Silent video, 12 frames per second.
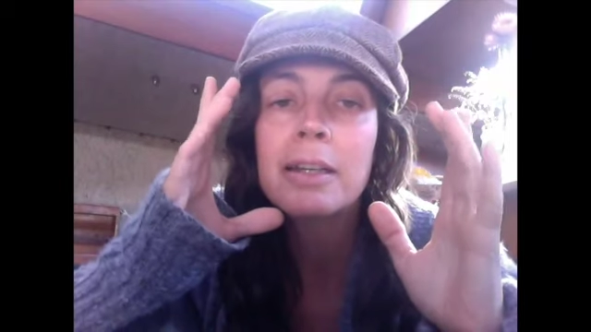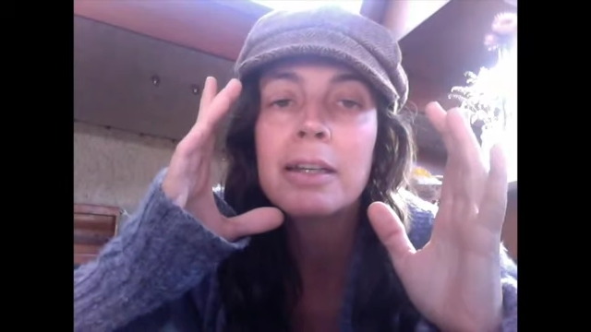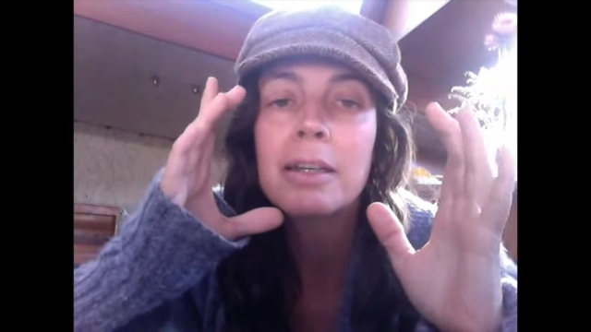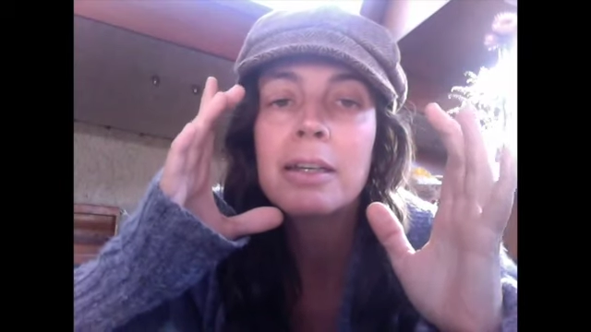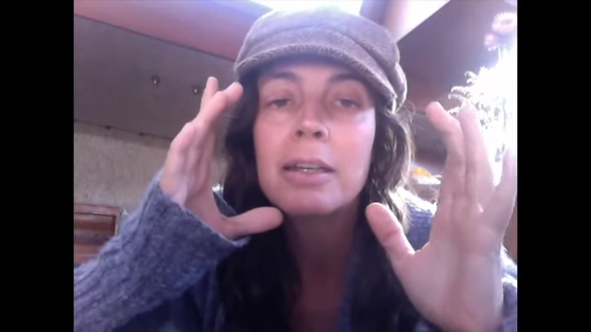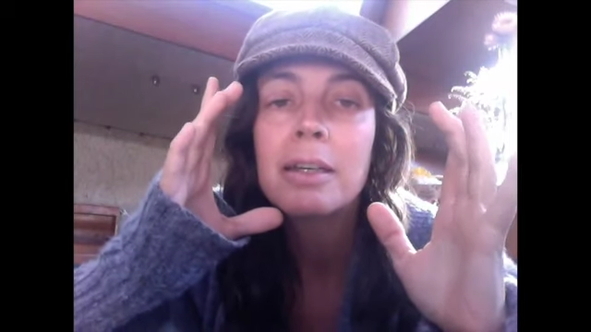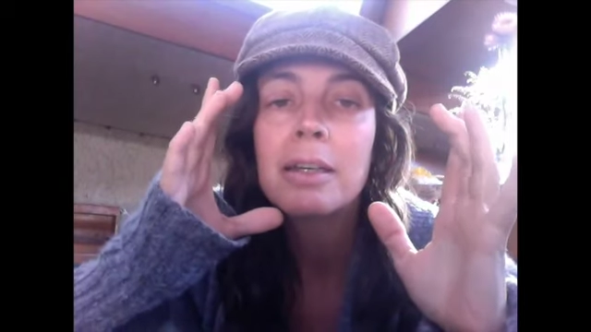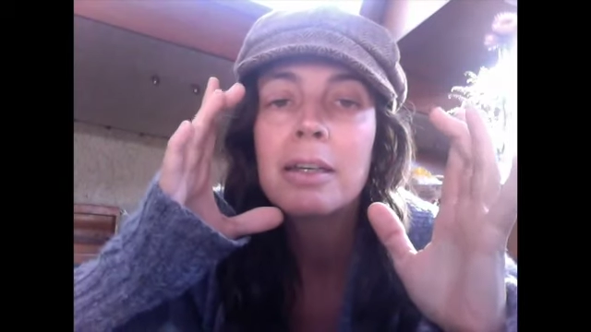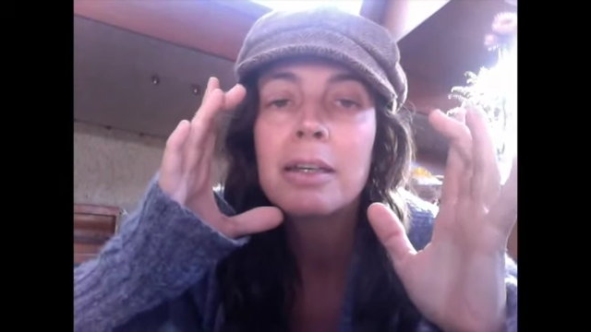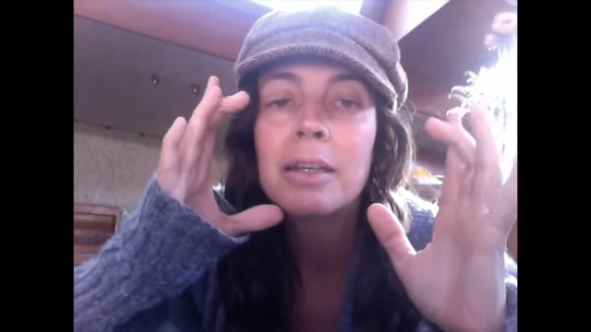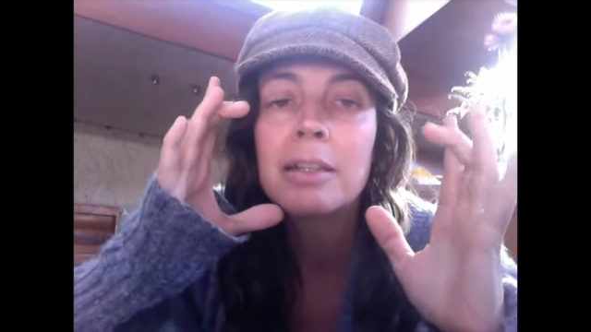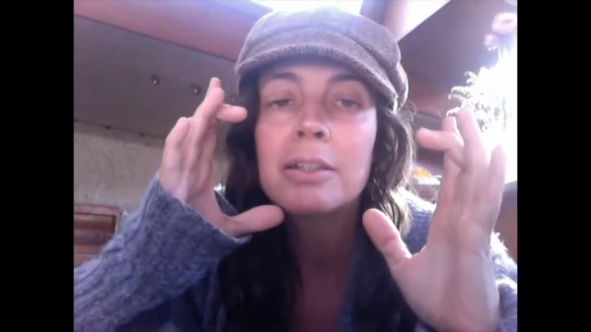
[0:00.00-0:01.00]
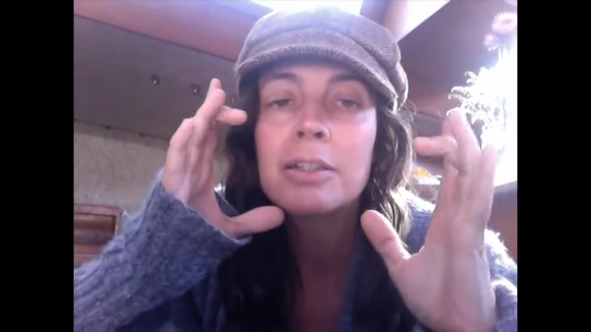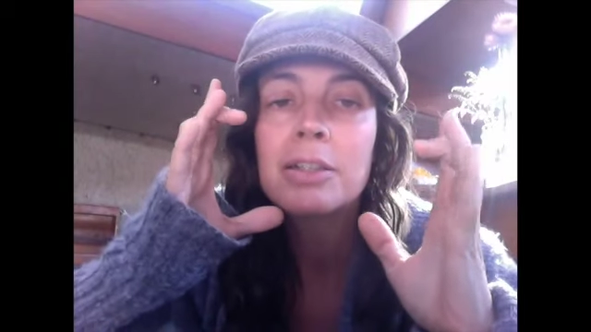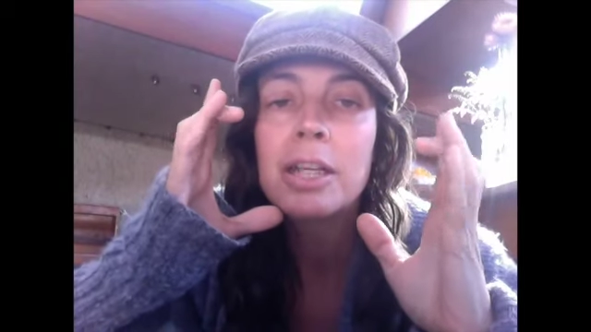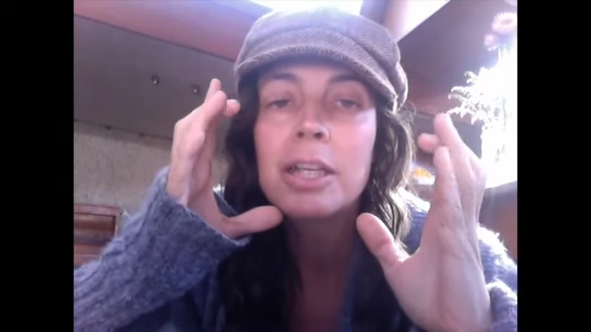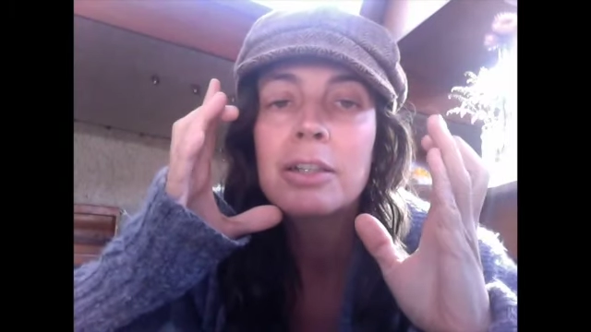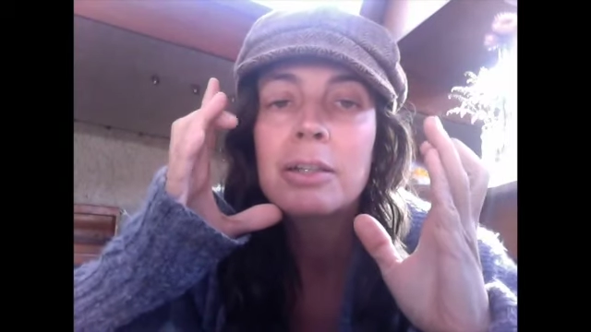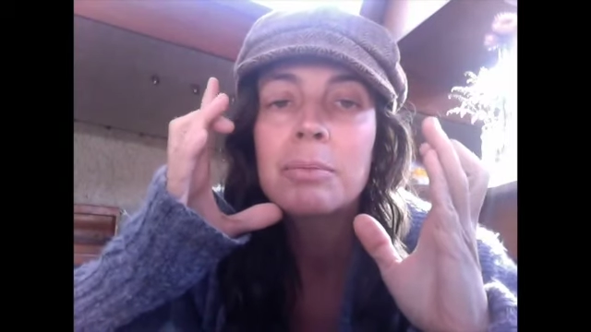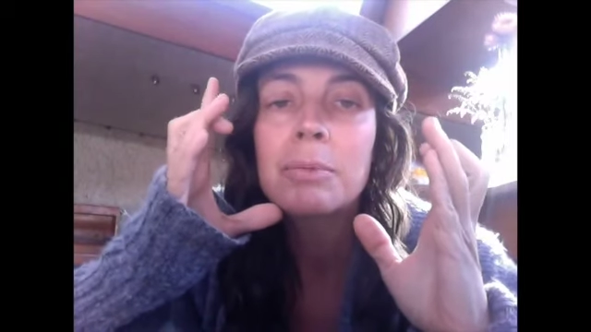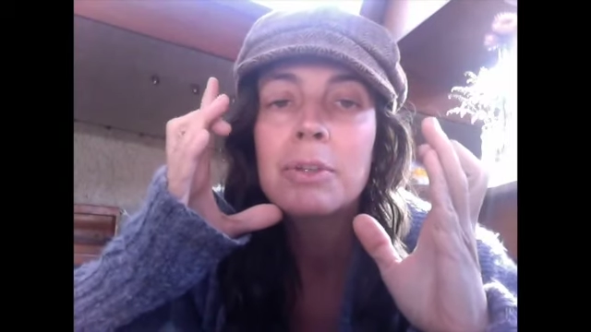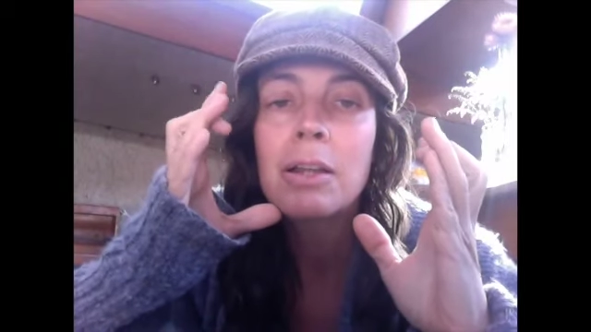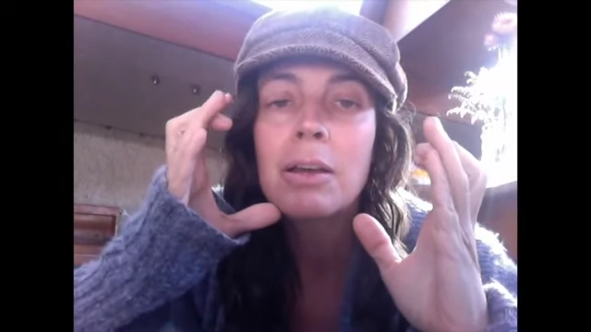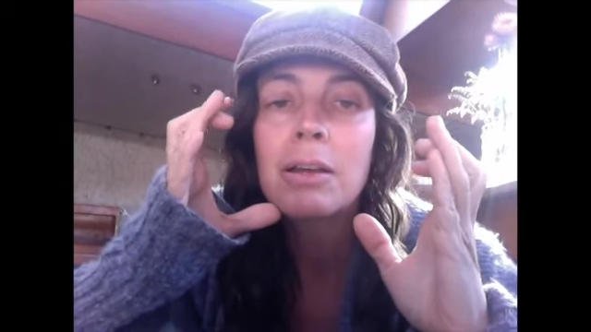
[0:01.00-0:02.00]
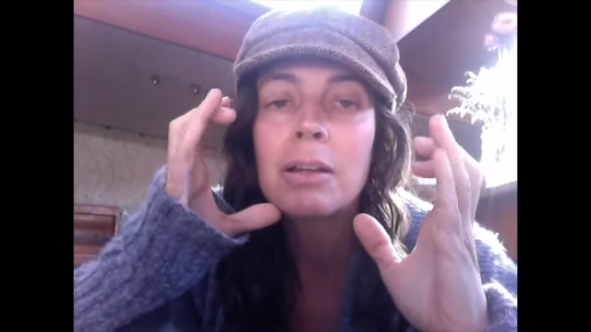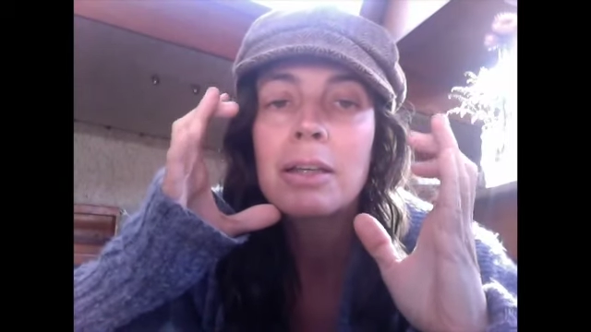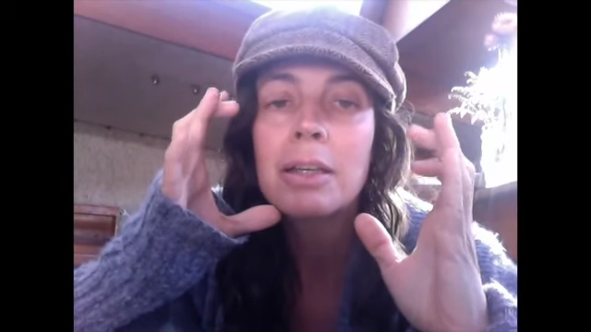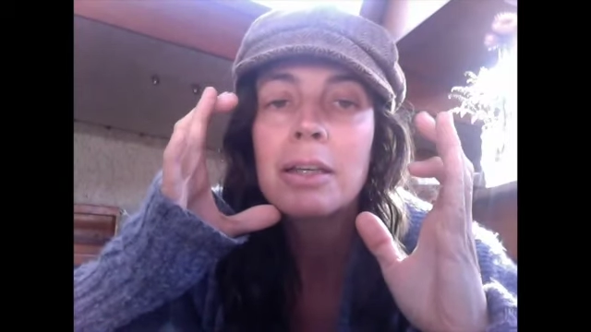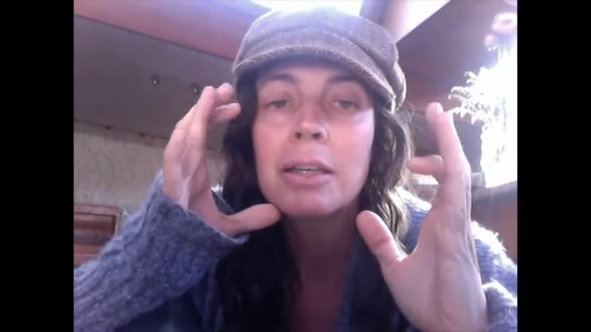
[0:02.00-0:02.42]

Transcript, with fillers: he just changed them slightly.